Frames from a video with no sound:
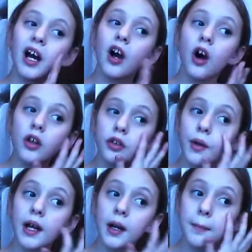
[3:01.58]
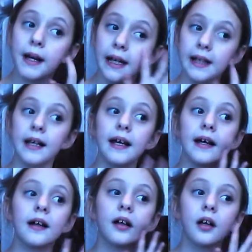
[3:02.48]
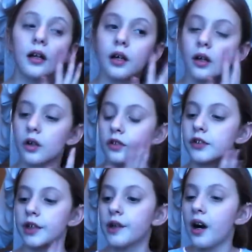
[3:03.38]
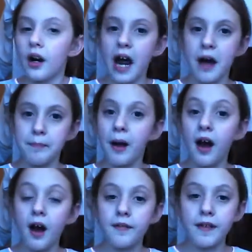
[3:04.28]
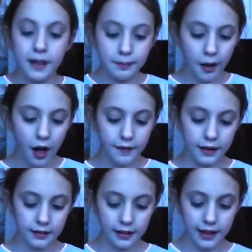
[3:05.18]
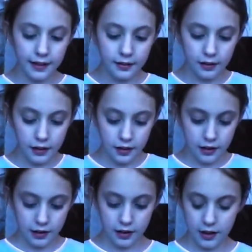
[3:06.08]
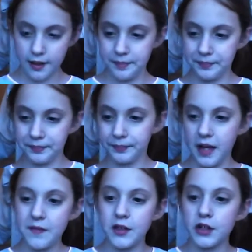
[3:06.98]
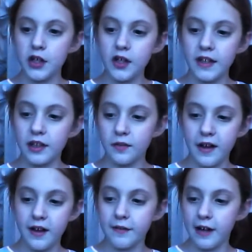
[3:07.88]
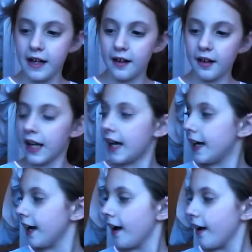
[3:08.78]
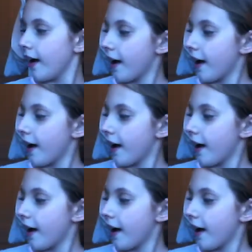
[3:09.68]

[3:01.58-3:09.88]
I can't do it completely because you can't have perfect skin. If you do, then you're very lucky.